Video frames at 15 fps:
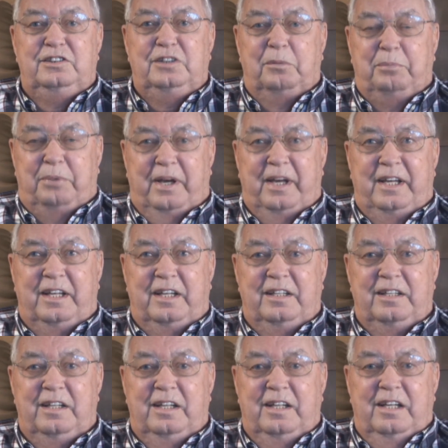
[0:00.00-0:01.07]

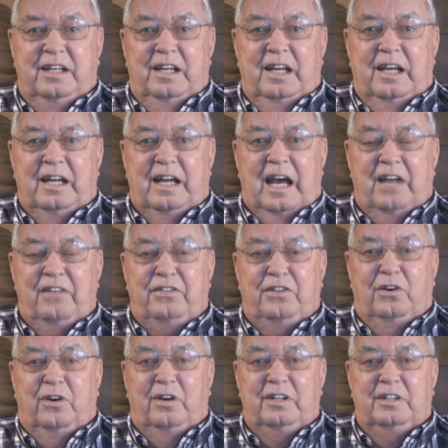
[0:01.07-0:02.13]
Japan, and I
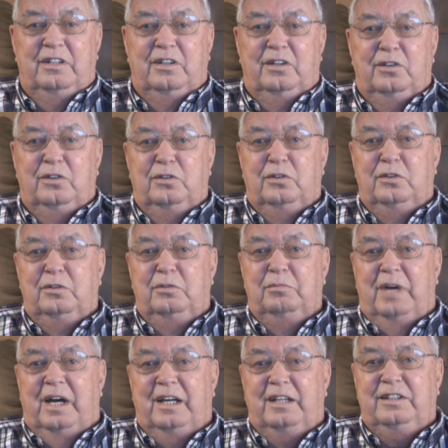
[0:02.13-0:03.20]
thought, oh
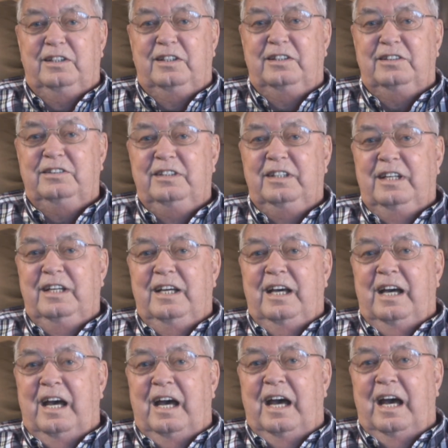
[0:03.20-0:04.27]
my goodness,
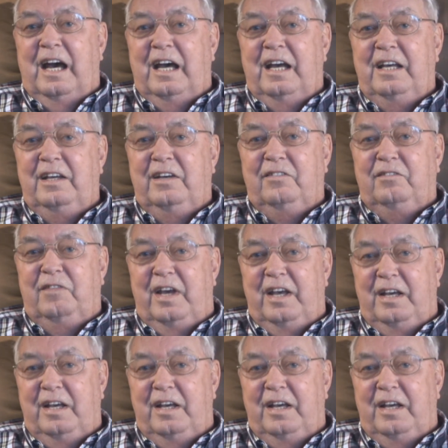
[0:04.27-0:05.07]
I have